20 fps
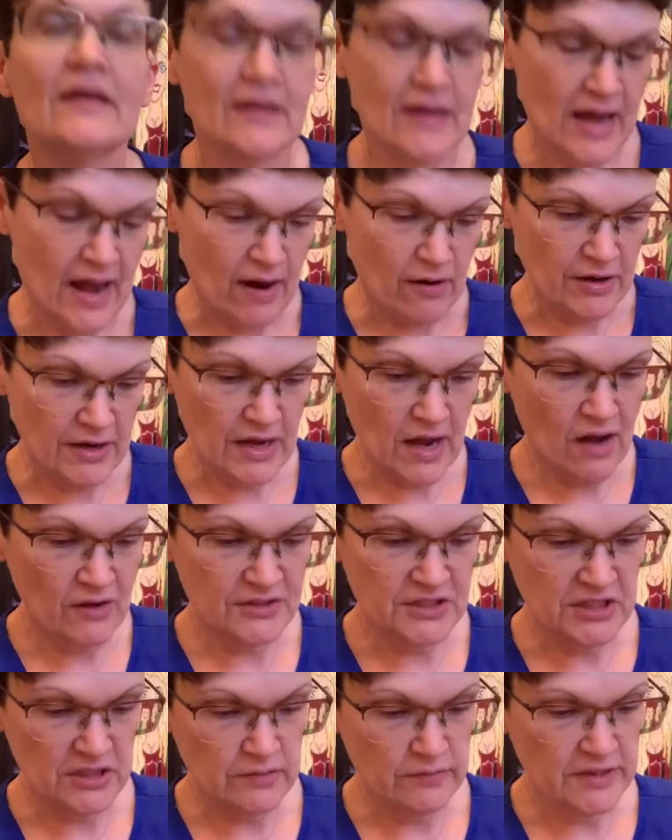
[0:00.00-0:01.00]
How are
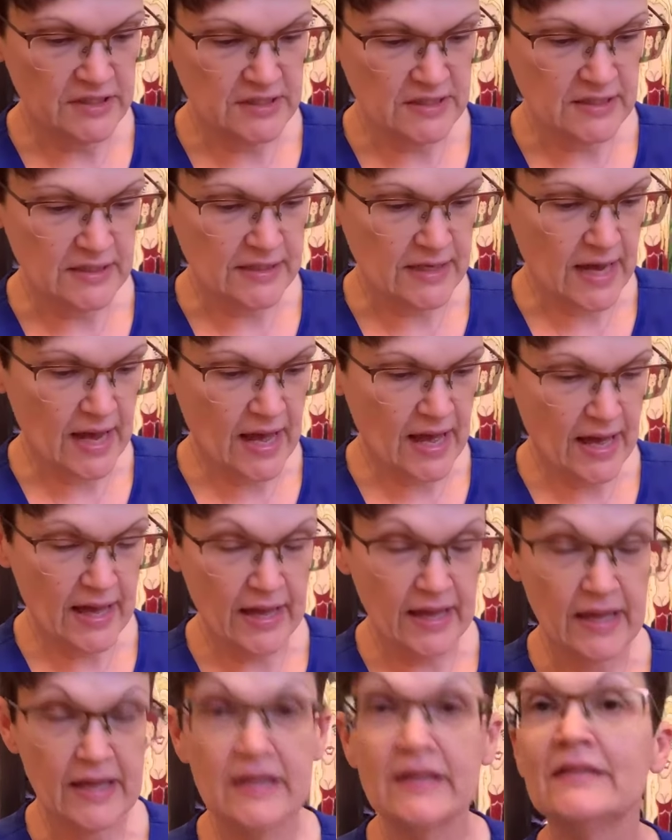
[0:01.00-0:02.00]
y'all doing
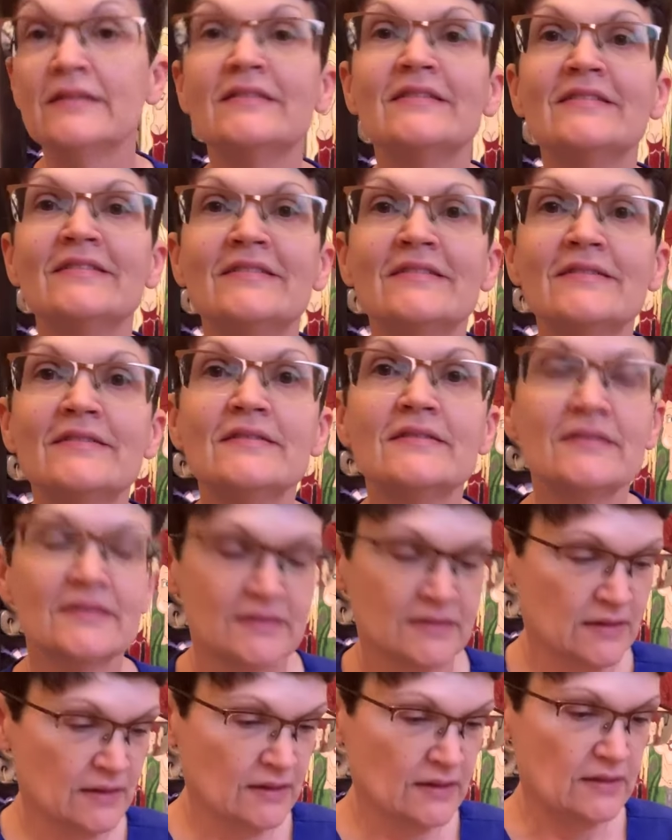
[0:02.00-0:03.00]
today?
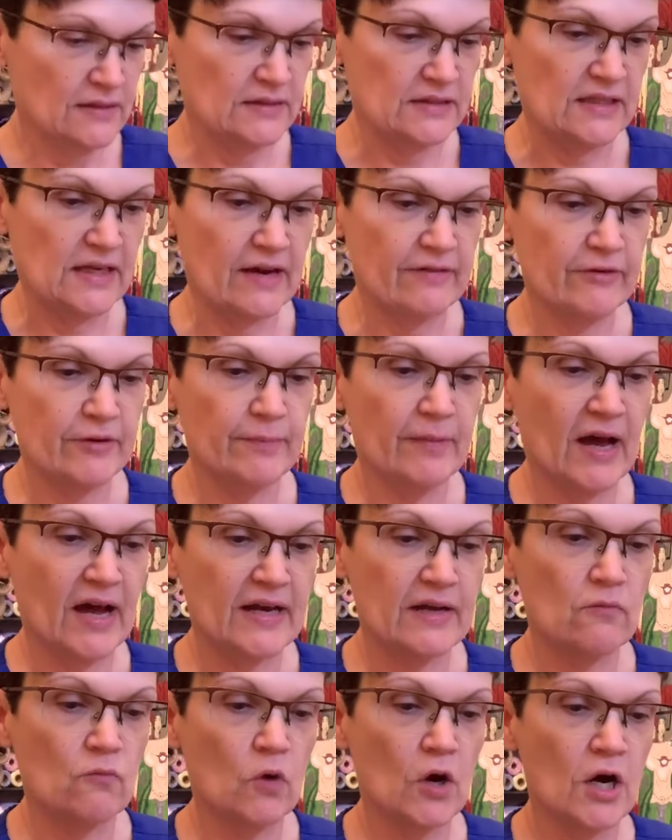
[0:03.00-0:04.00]
Did
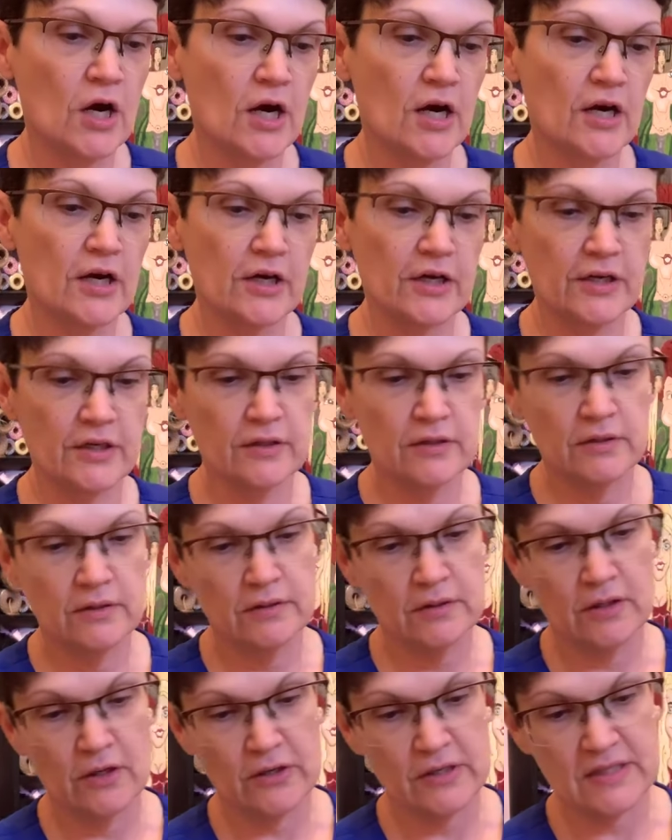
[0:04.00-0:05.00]
everybody work,
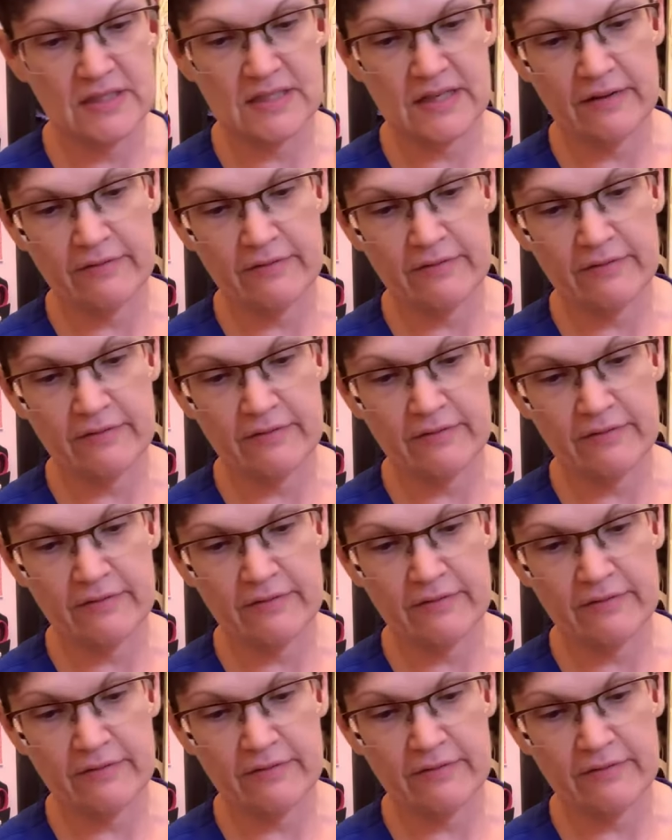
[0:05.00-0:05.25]
or is